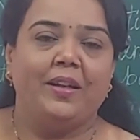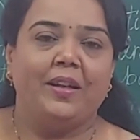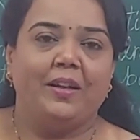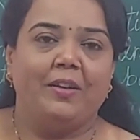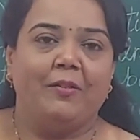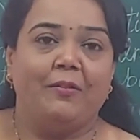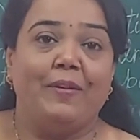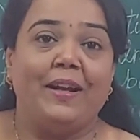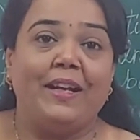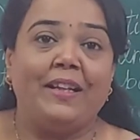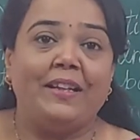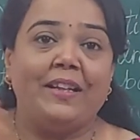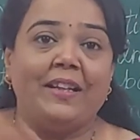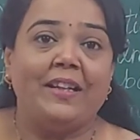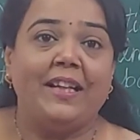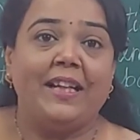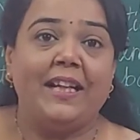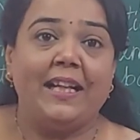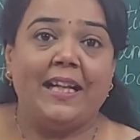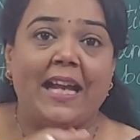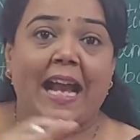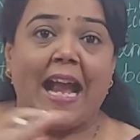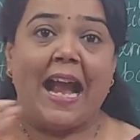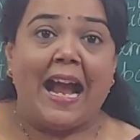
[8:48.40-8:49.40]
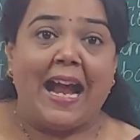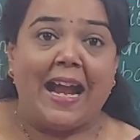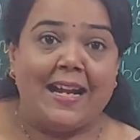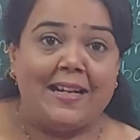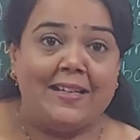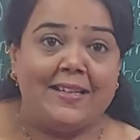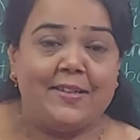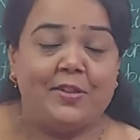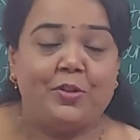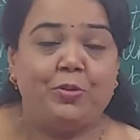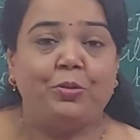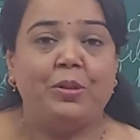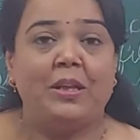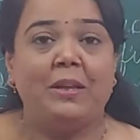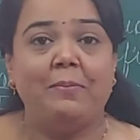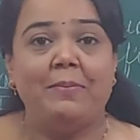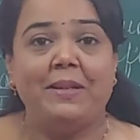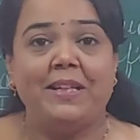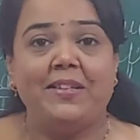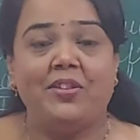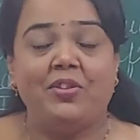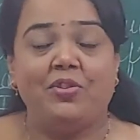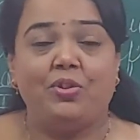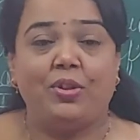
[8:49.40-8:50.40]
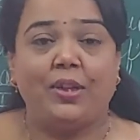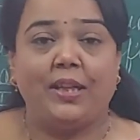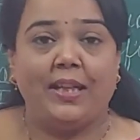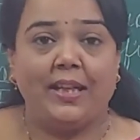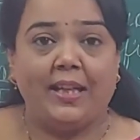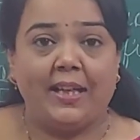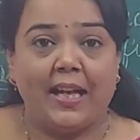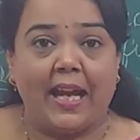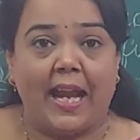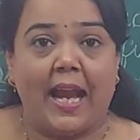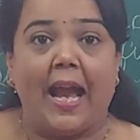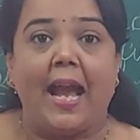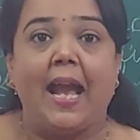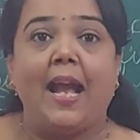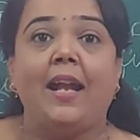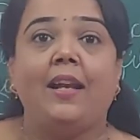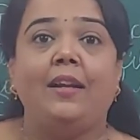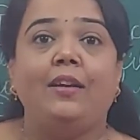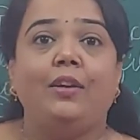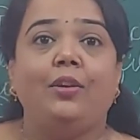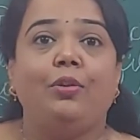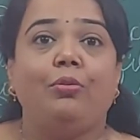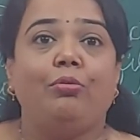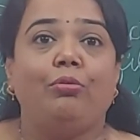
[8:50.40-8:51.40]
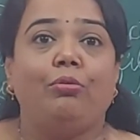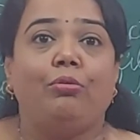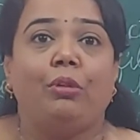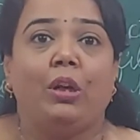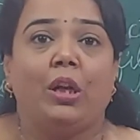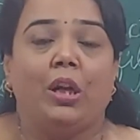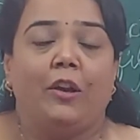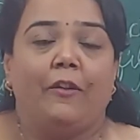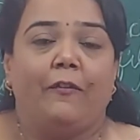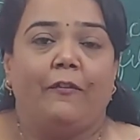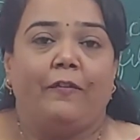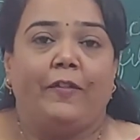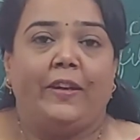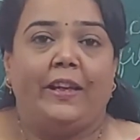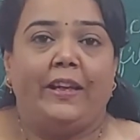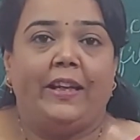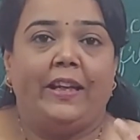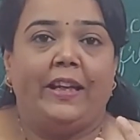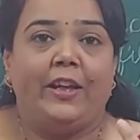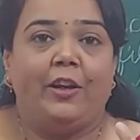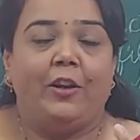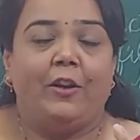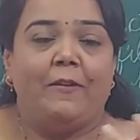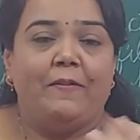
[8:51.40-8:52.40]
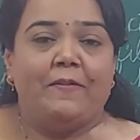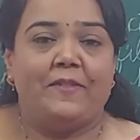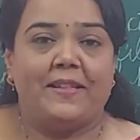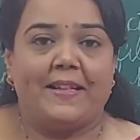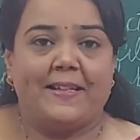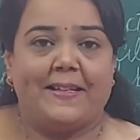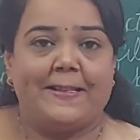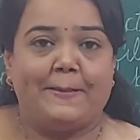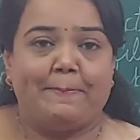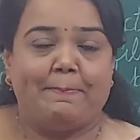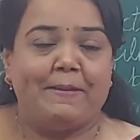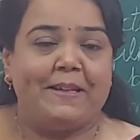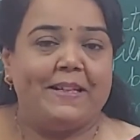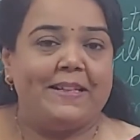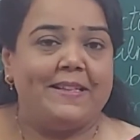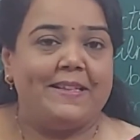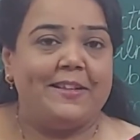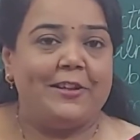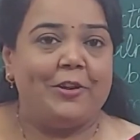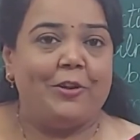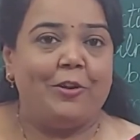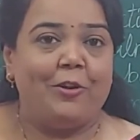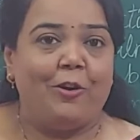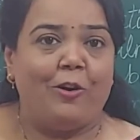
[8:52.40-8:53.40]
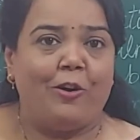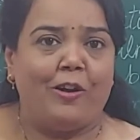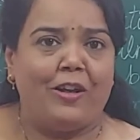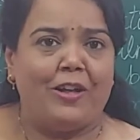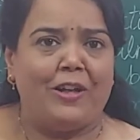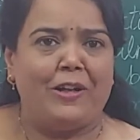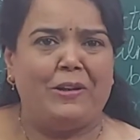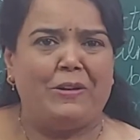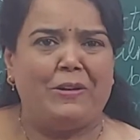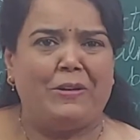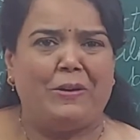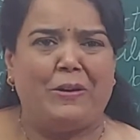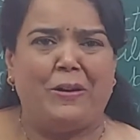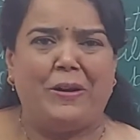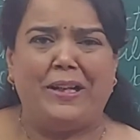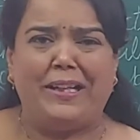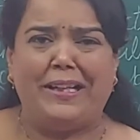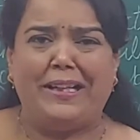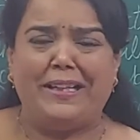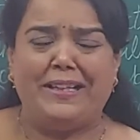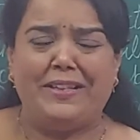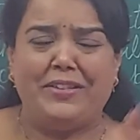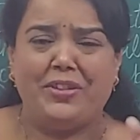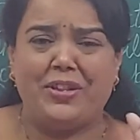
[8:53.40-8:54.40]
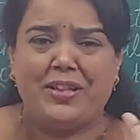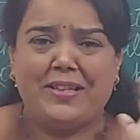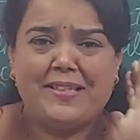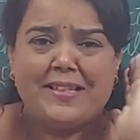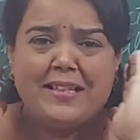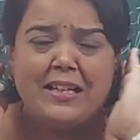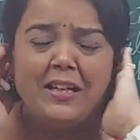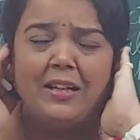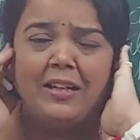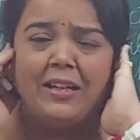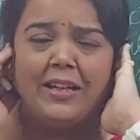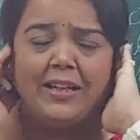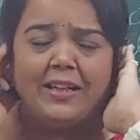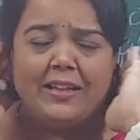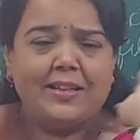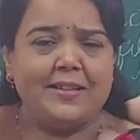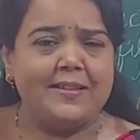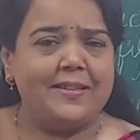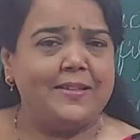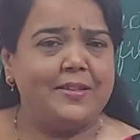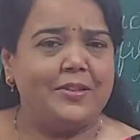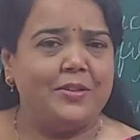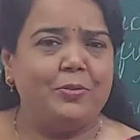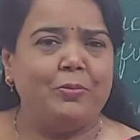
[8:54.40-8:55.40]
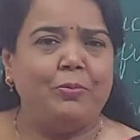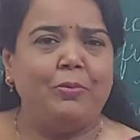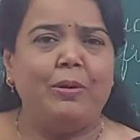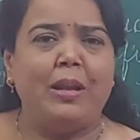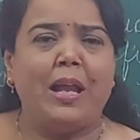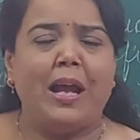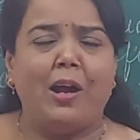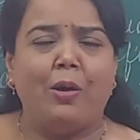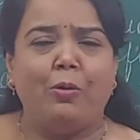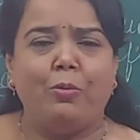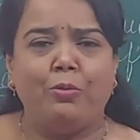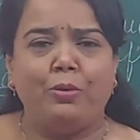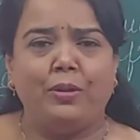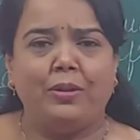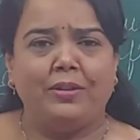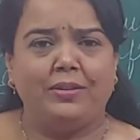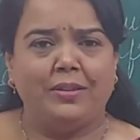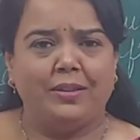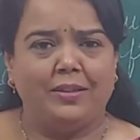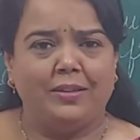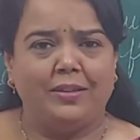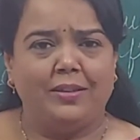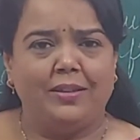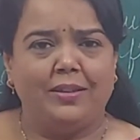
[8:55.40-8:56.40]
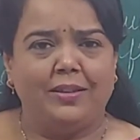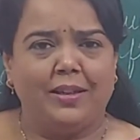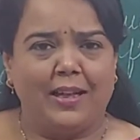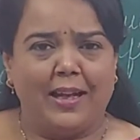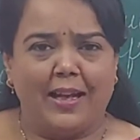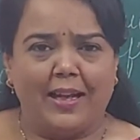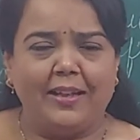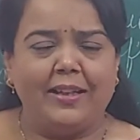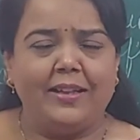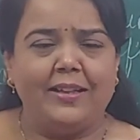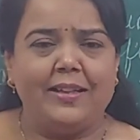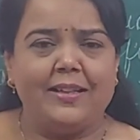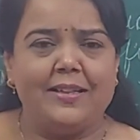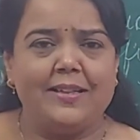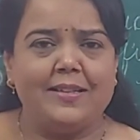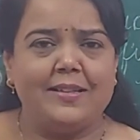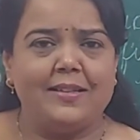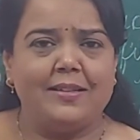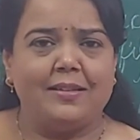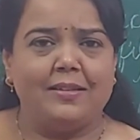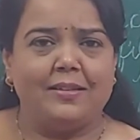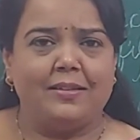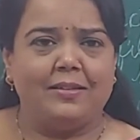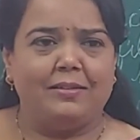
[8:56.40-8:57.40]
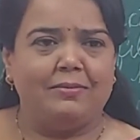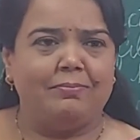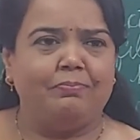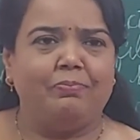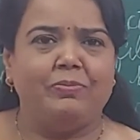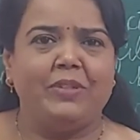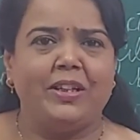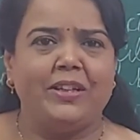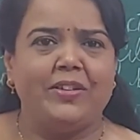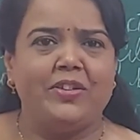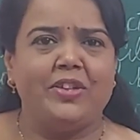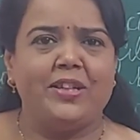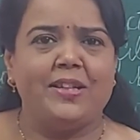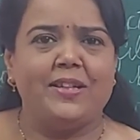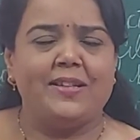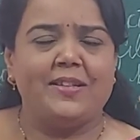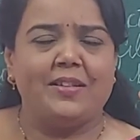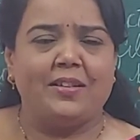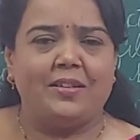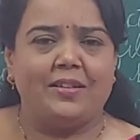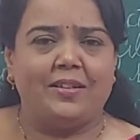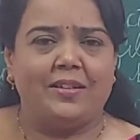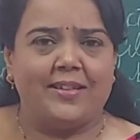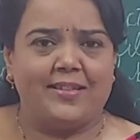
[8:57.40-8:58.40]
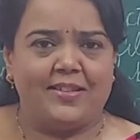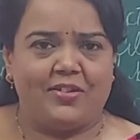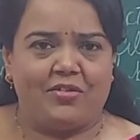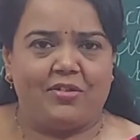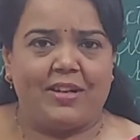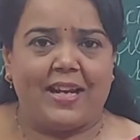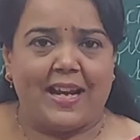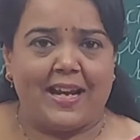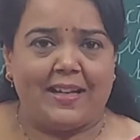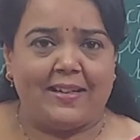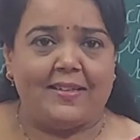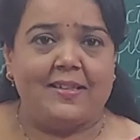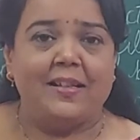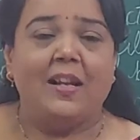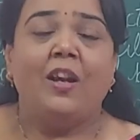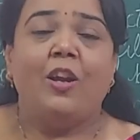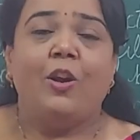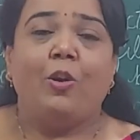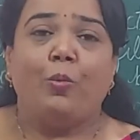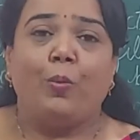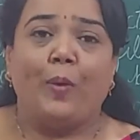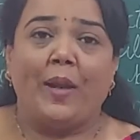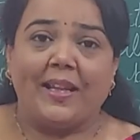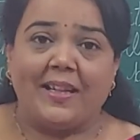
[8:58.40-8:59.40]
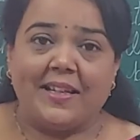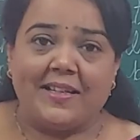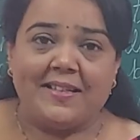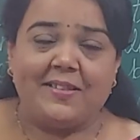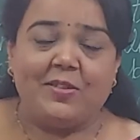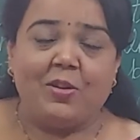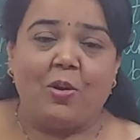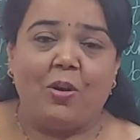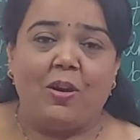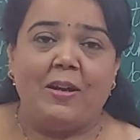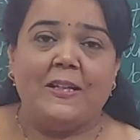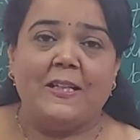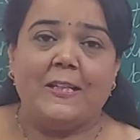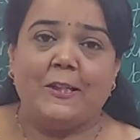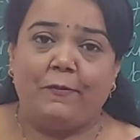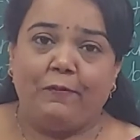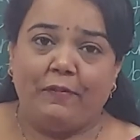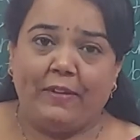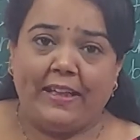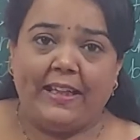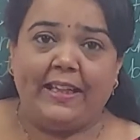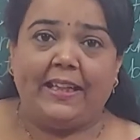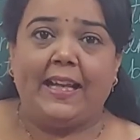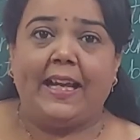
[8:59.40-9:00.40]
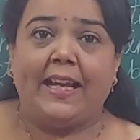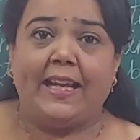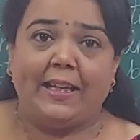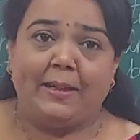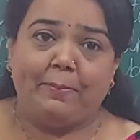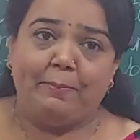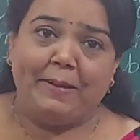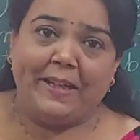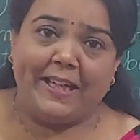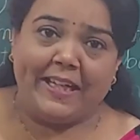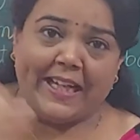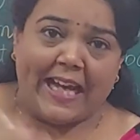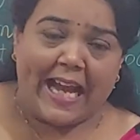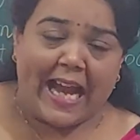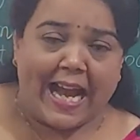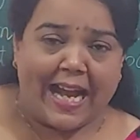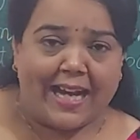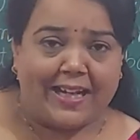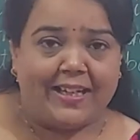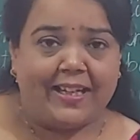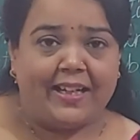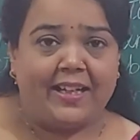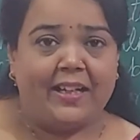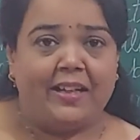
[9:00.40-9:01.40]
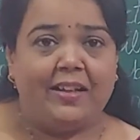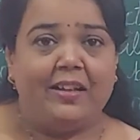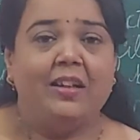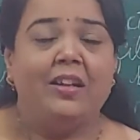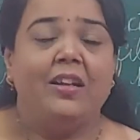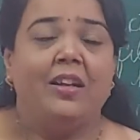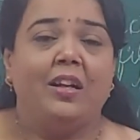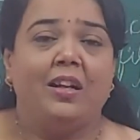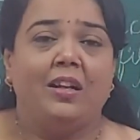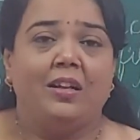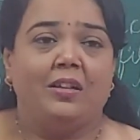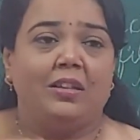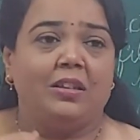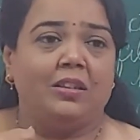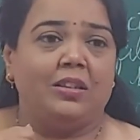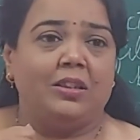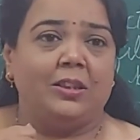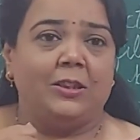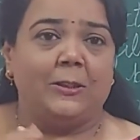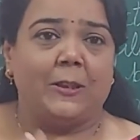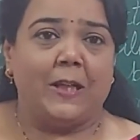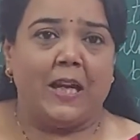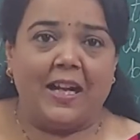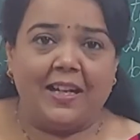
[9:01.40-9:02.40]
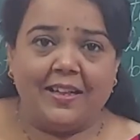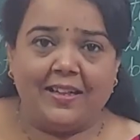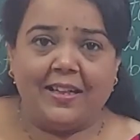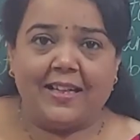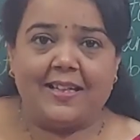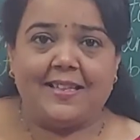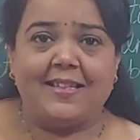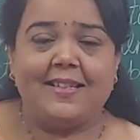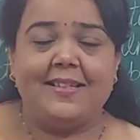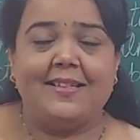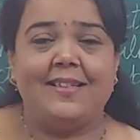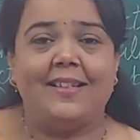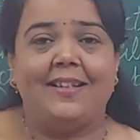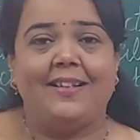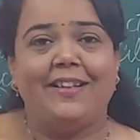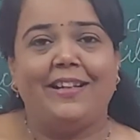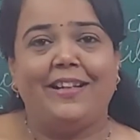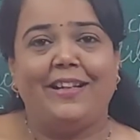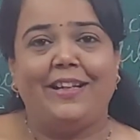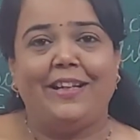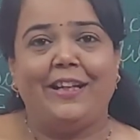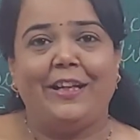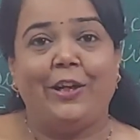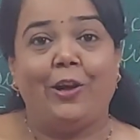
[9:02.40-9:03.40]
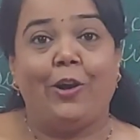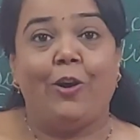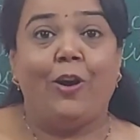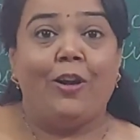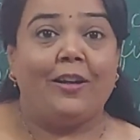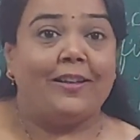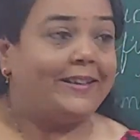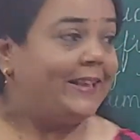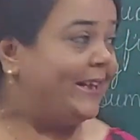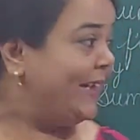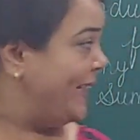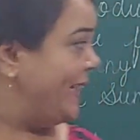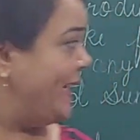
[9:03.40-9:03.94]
Whether it adds to the mystery and to feeling of suspense and horror, or it is too loud and it just distracts. Whether songs feel like being added unnecessarily, or they